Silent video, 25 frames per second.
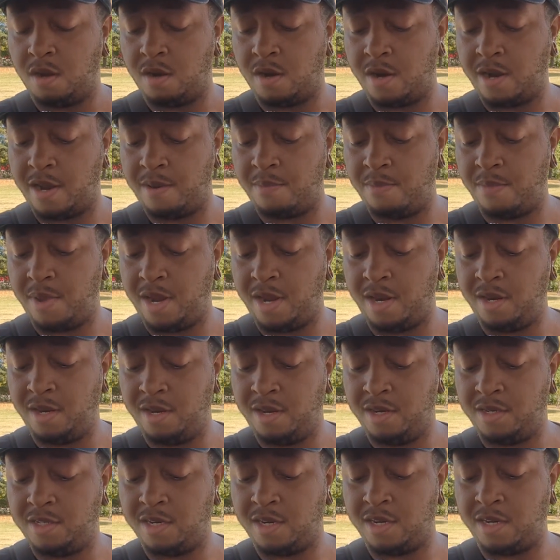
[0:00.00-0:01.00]
All right, and
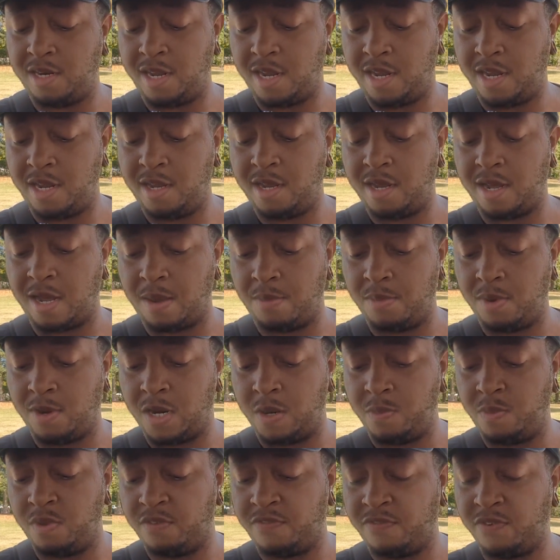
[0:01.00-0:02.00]
mainly today I'm
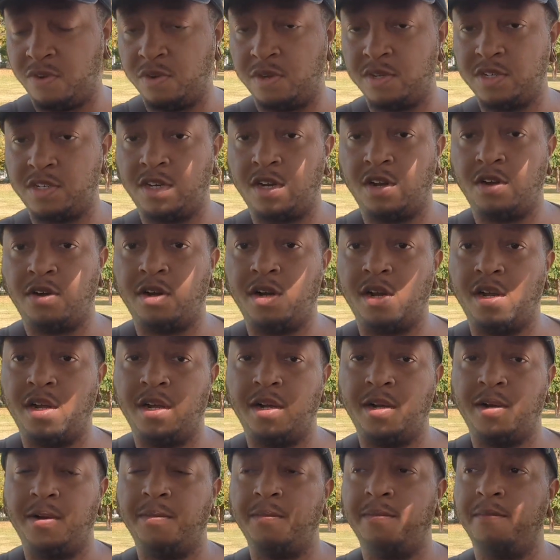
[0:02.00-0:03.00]
going to be focusing
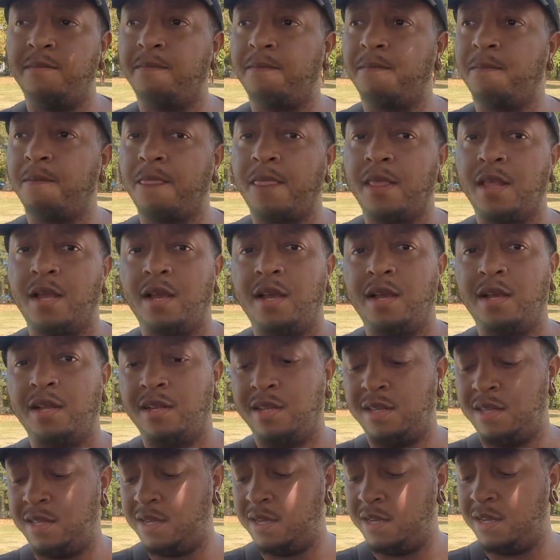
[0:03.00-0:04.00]
on
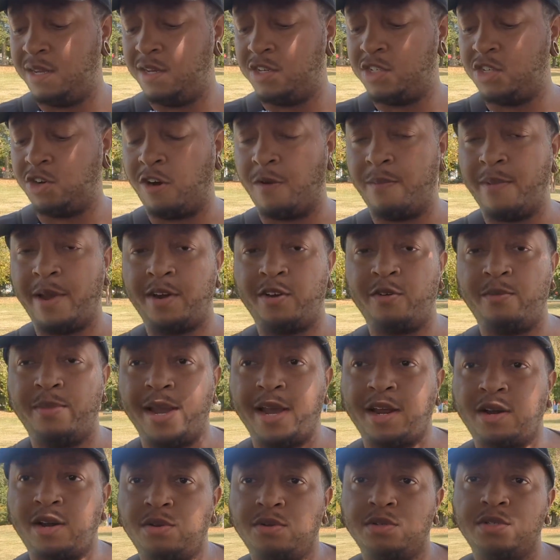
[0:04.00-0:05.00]
the
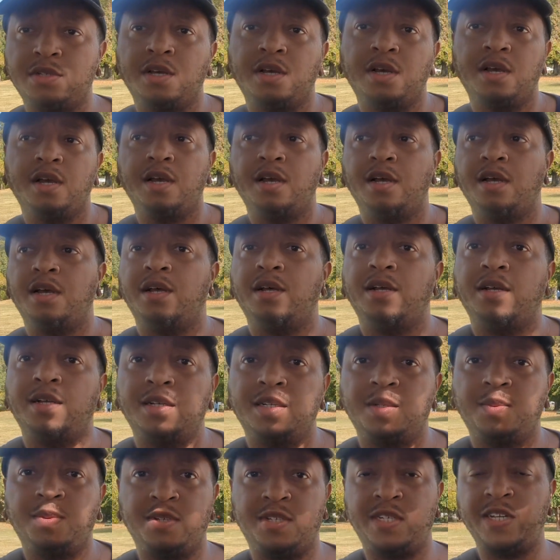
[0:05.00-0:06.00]
Charmander battles,
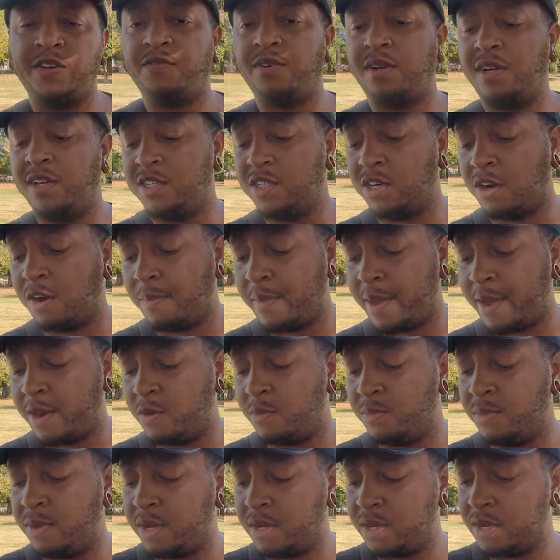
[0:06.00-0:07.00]
specifically
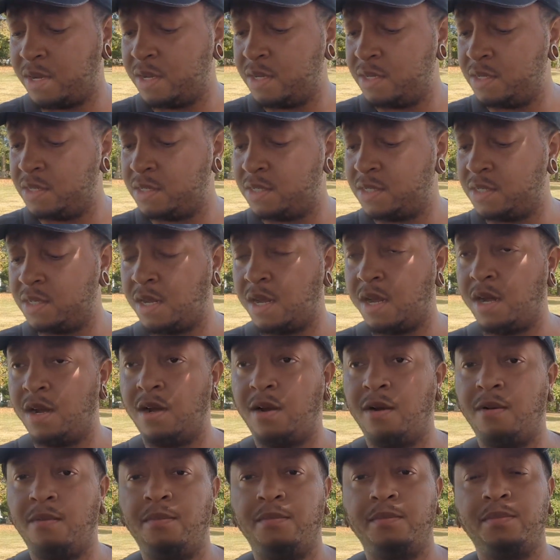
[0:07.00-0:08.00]
Charmander because
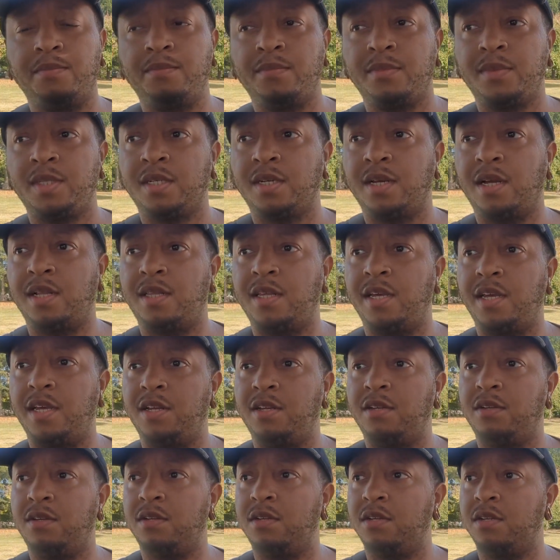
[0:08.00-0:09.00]
I
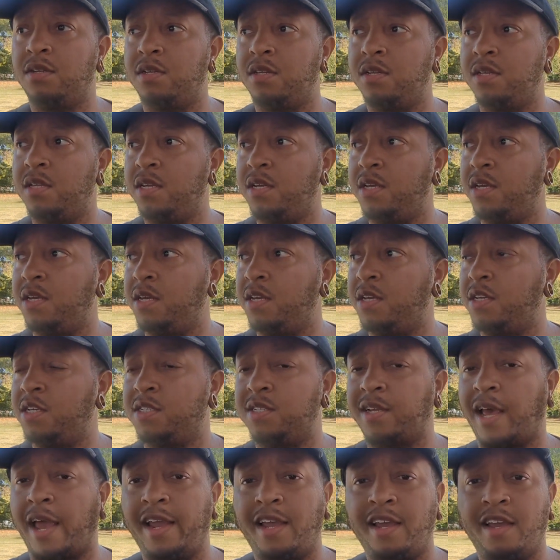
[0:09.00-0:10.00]
think
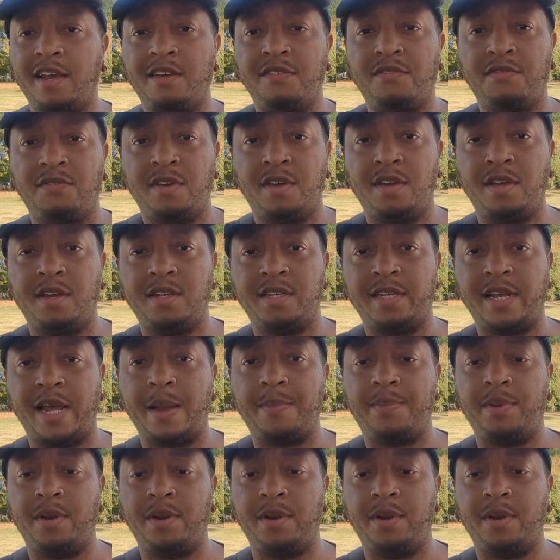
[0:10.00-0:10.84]
the psychic event is